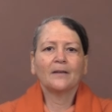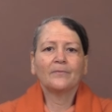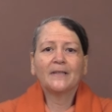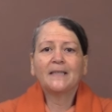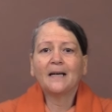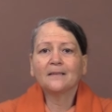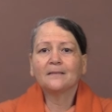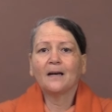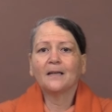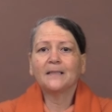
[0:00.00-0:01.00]

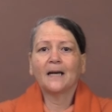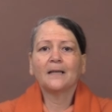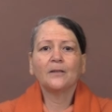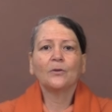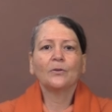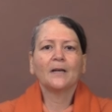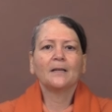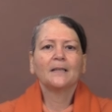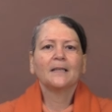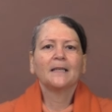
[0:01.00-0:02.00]
Vedanta, Jnana
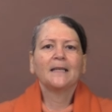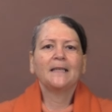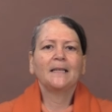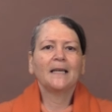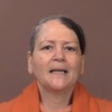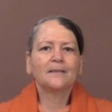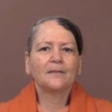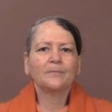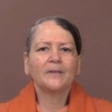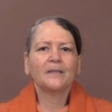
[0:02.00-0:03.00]
Yoga,
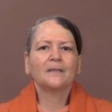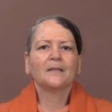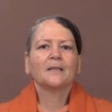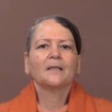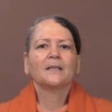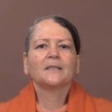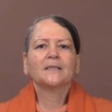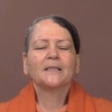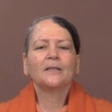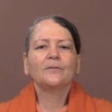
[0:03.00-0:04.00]
enlightenment,
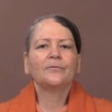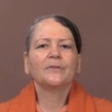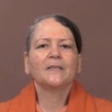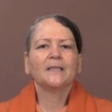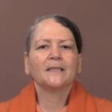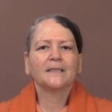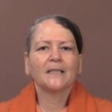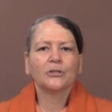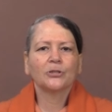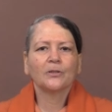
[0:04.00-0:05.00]
self
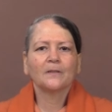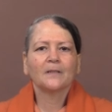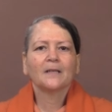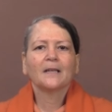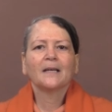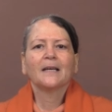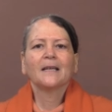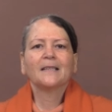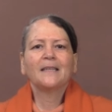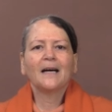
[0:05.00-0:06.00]
realization,
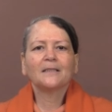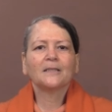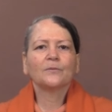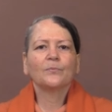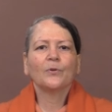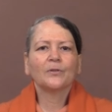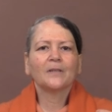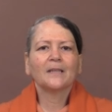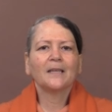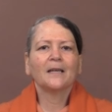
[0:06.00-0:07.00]
that's
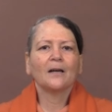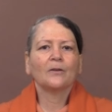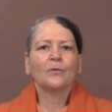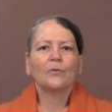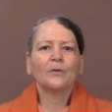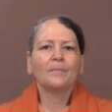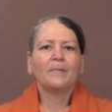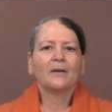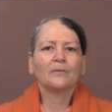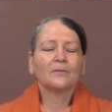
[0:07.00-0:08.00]
what they are all
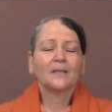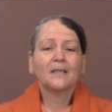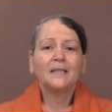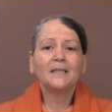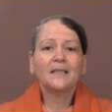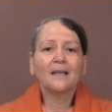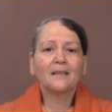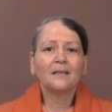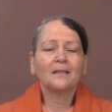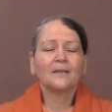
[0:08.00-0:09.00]
about,
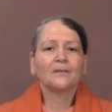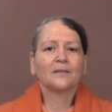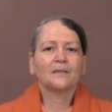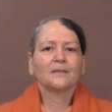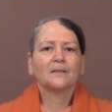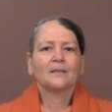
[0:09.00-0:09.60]
nothing else.